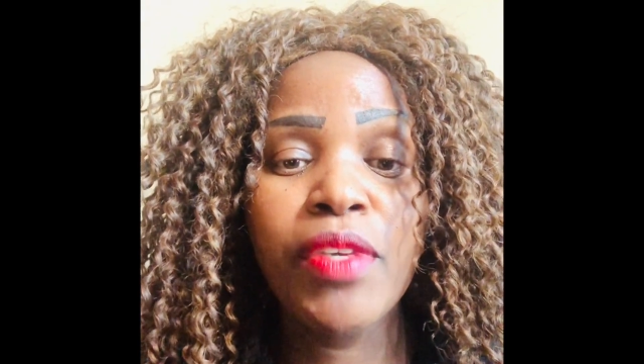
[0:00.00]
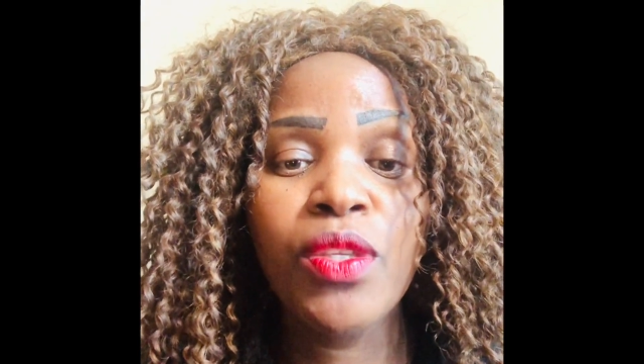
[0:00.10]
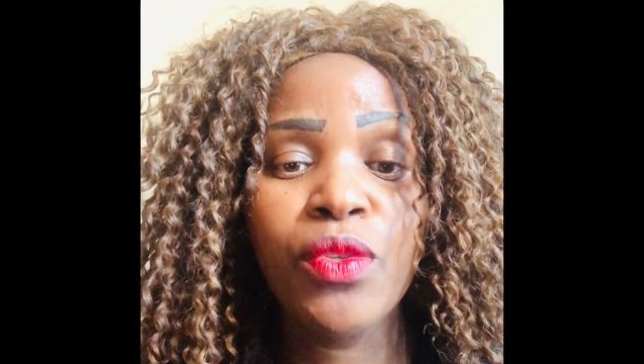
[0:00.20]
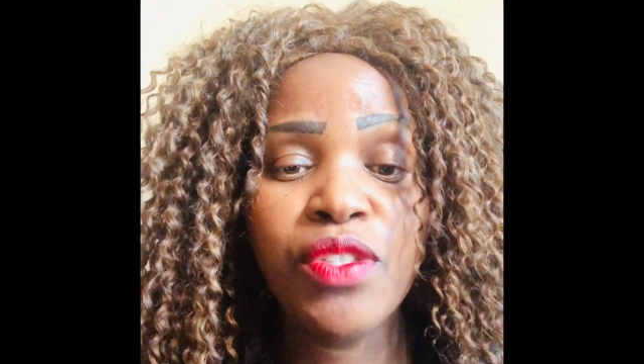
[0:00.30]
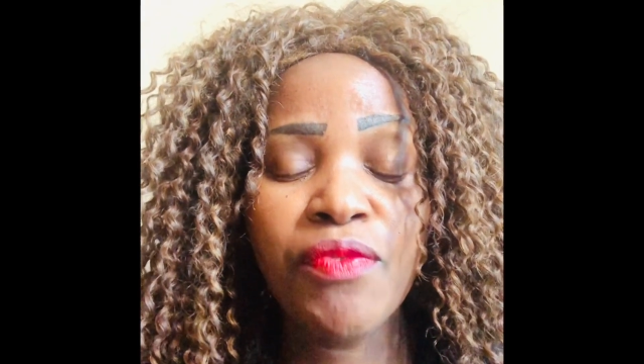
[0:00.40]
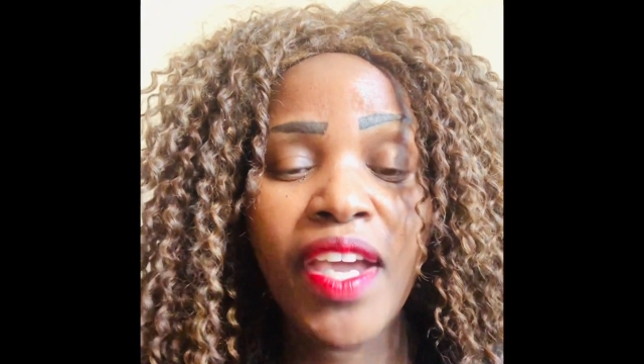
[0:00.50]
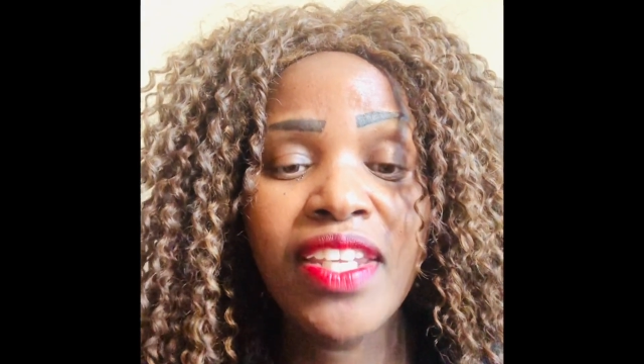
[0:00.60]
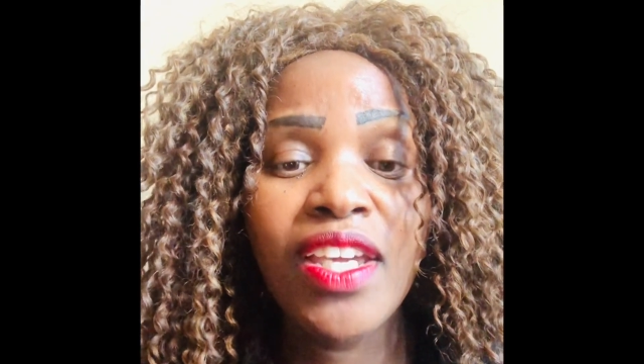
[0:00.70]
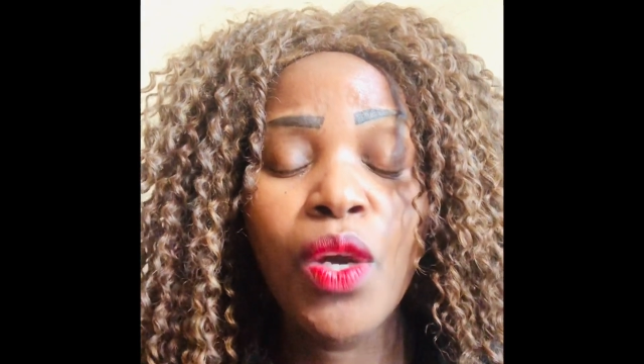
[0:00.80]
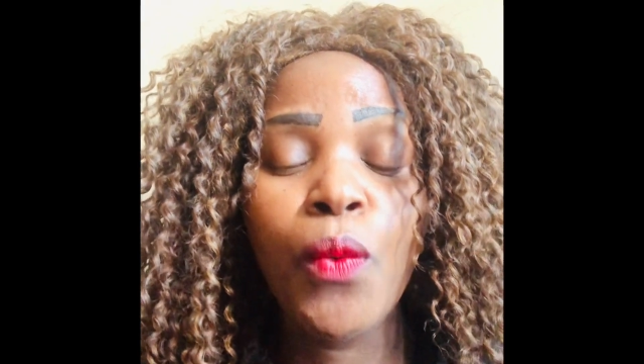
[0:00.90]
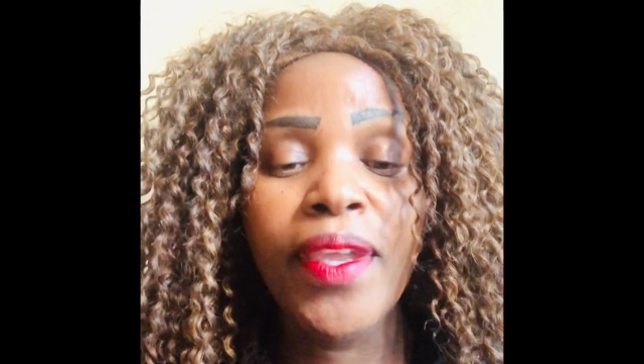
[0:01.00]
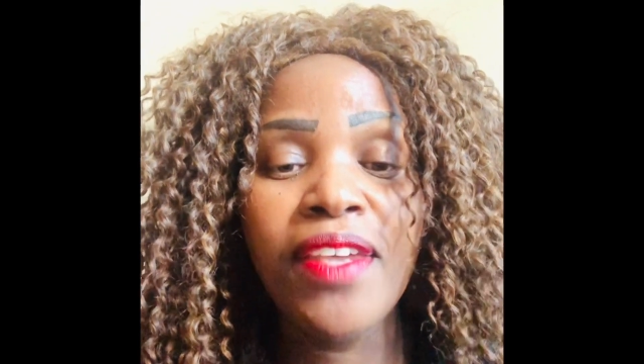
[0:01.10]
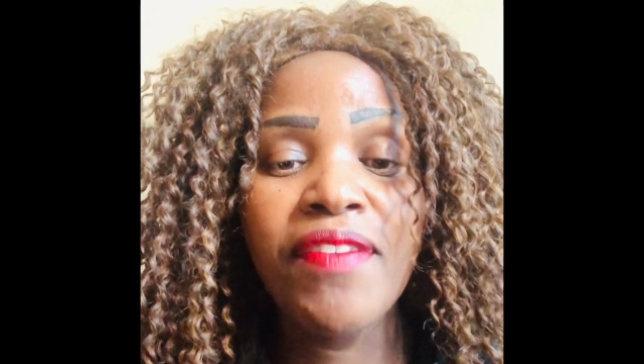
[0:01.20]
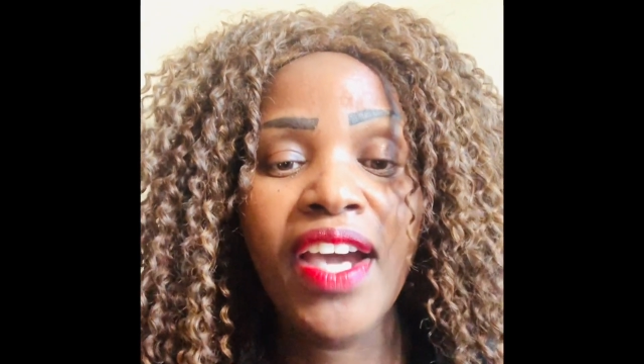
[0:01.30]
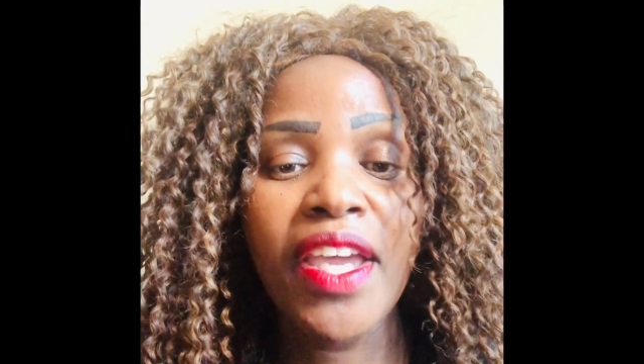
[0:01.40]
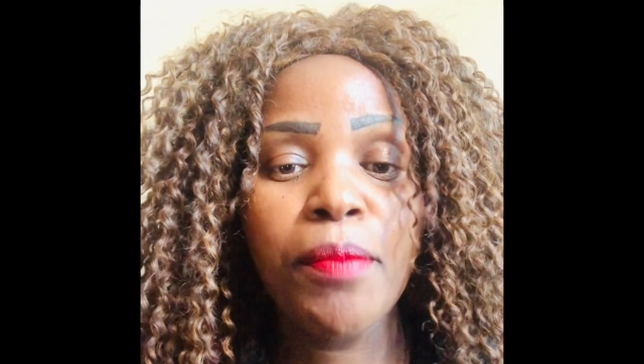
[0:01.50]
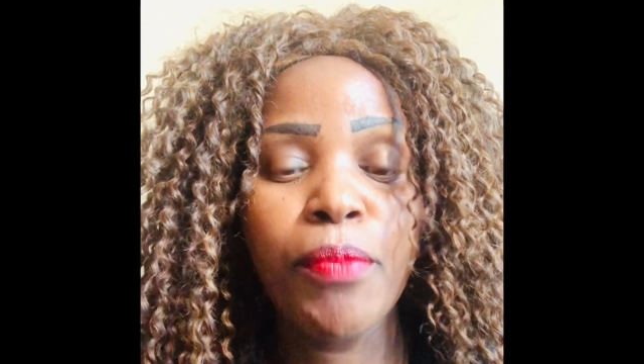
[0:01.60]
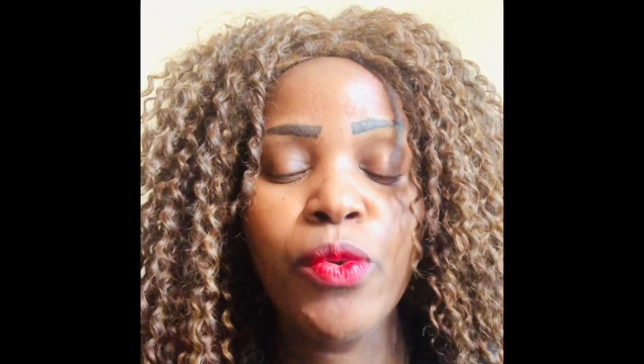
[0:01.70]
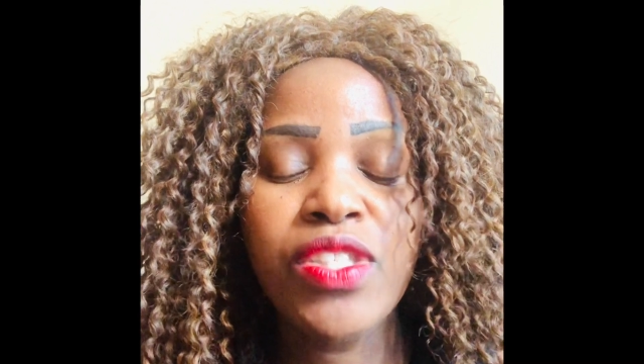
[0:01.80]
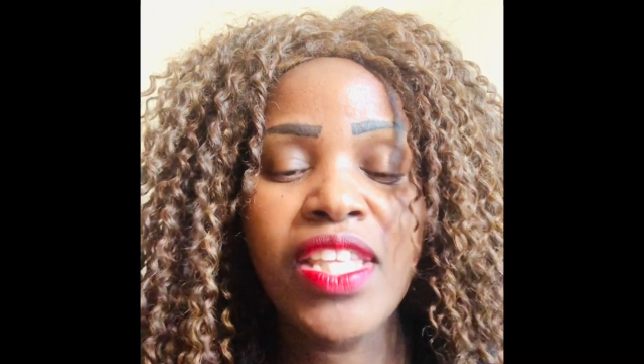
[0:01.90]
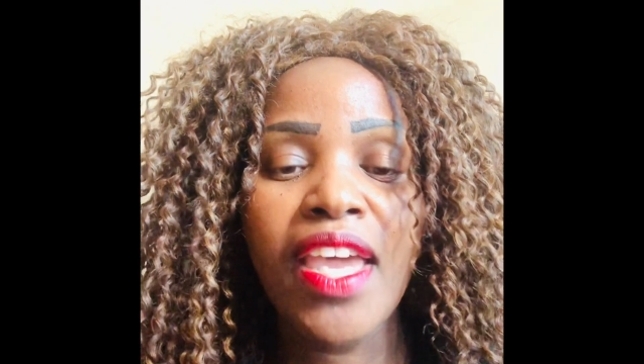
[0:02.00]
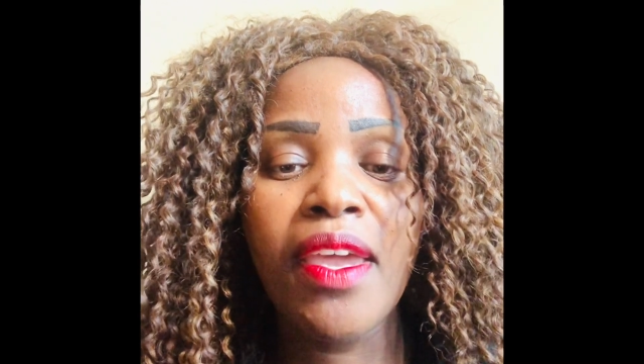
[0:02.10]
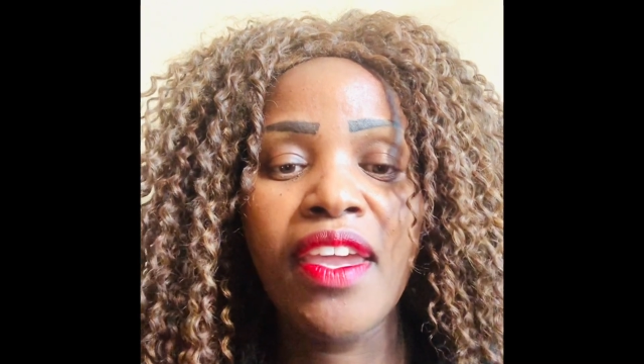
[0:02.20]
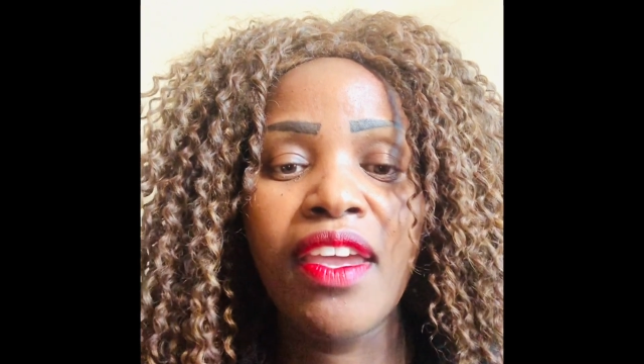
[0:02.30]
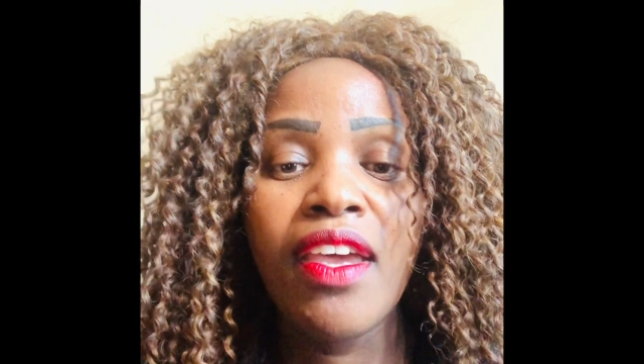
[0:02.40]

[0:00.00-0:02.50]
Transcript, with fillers: notified whenever I post a